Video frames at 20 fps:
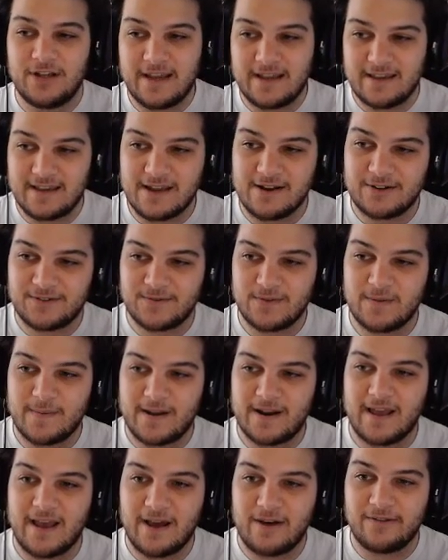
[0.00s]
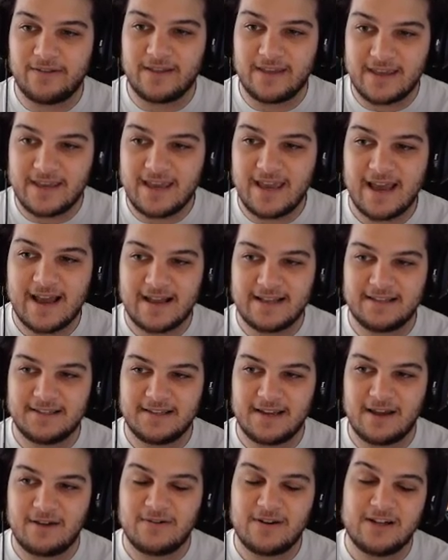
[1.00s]
And Gearus for the amount of health he
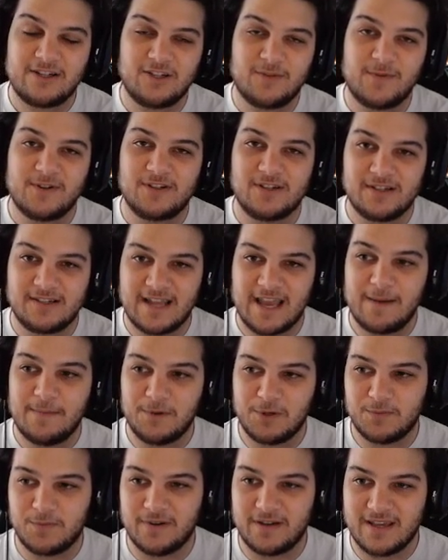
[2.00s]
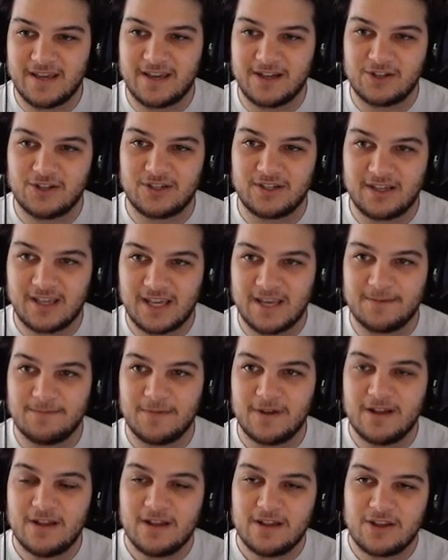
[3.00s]
has now, not so much the damage, but he can just
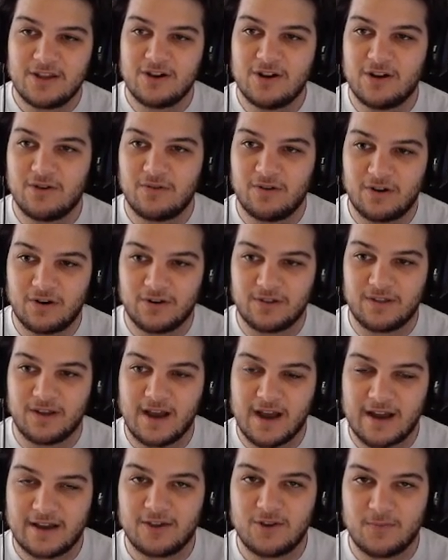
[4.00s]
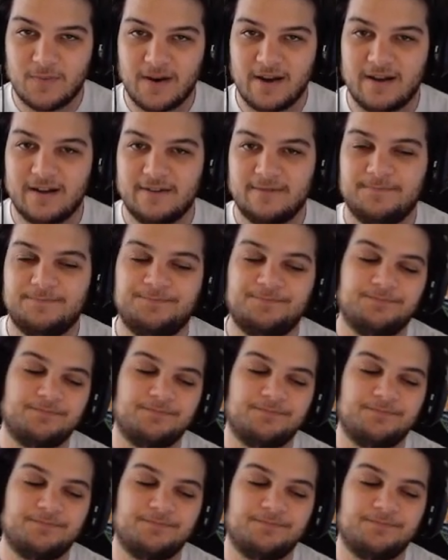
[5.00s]
keep, Earth occupied.